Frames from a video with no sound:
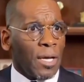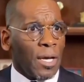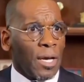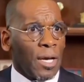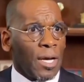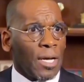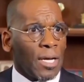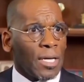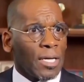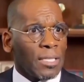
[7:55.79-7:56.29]

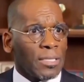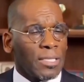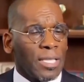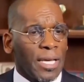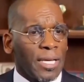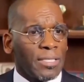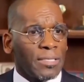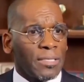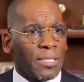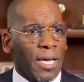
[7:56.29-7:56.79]

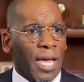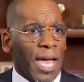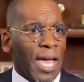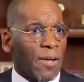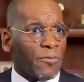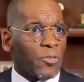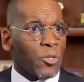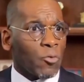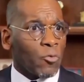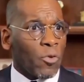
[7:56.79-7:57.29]

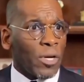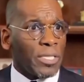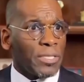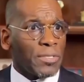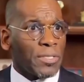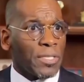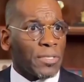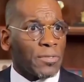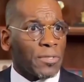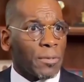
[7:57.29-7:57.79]
after
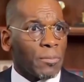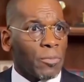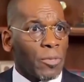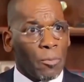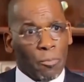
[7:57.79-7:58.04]
racism,